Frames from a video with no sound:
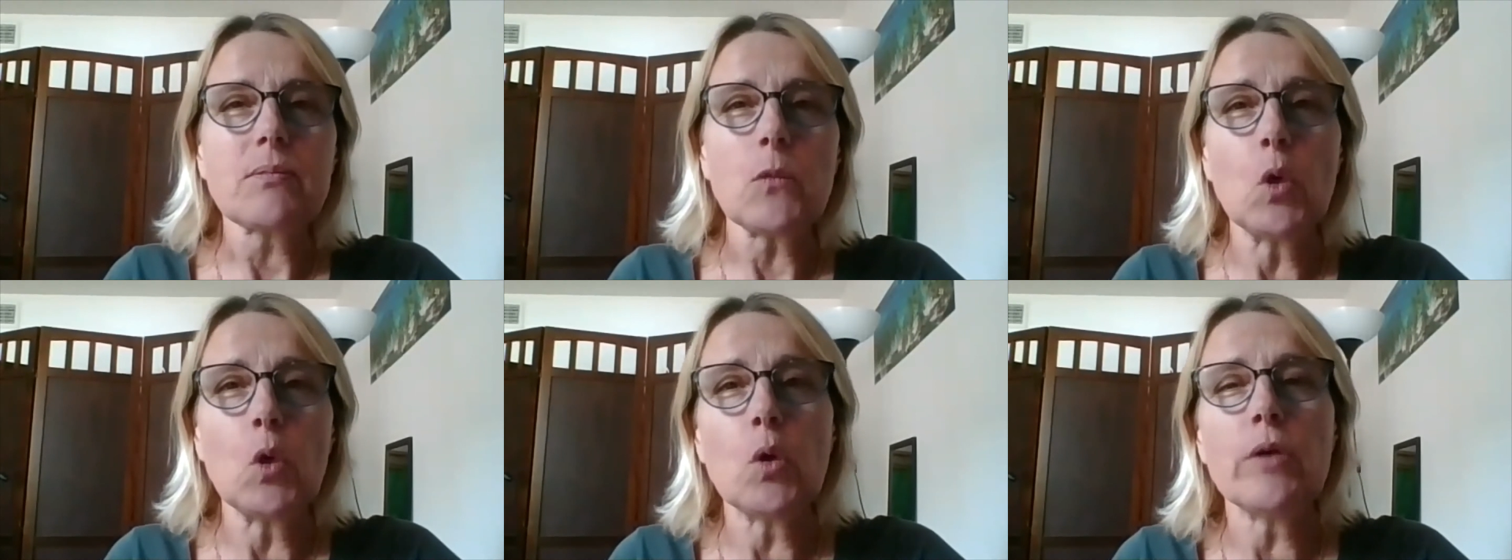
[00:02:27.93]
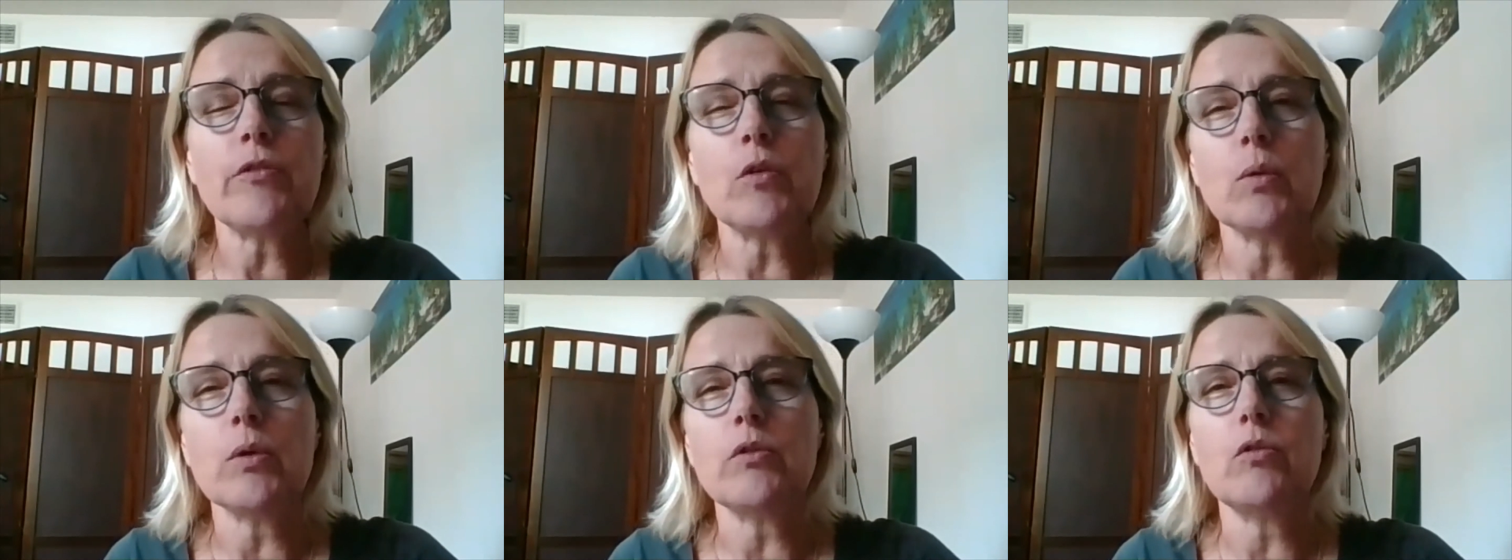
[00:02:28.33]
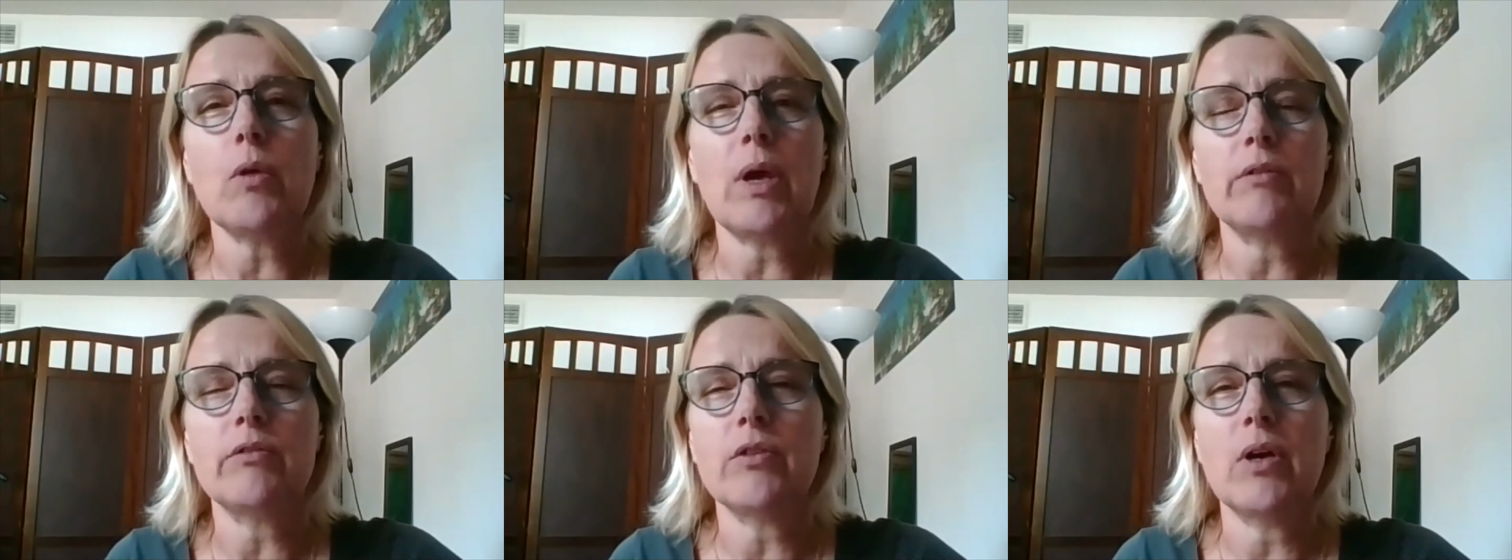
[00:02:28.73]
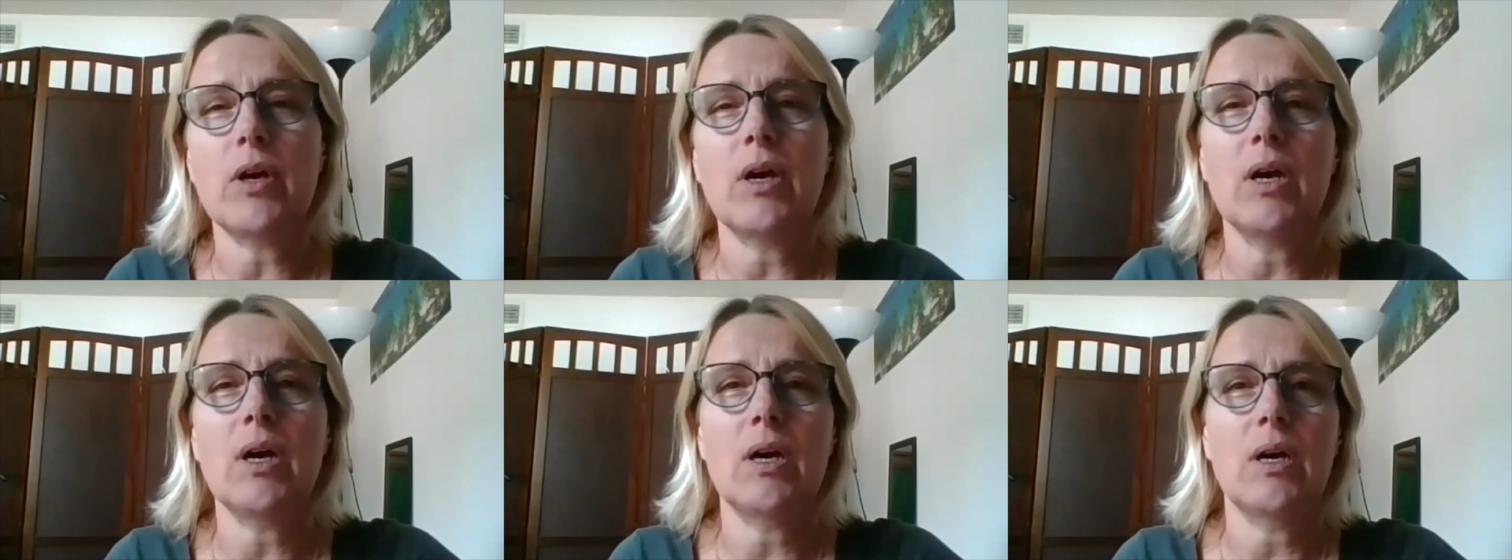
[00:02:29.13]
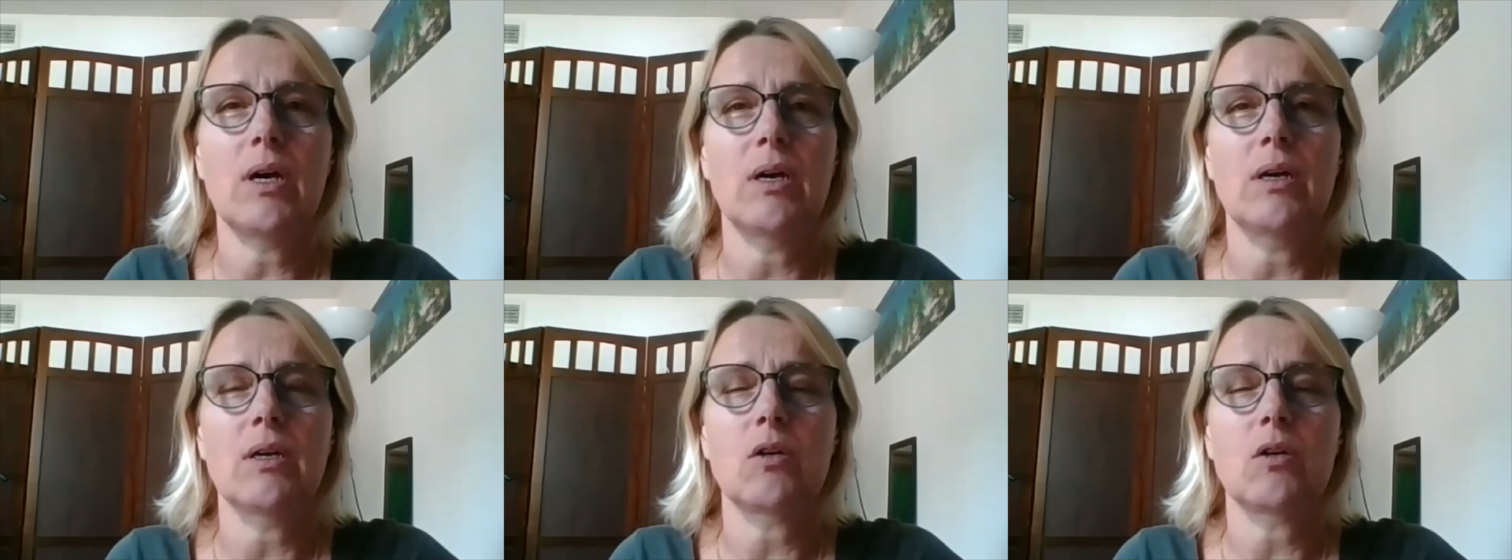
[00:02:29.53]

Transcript: Or if you want to have a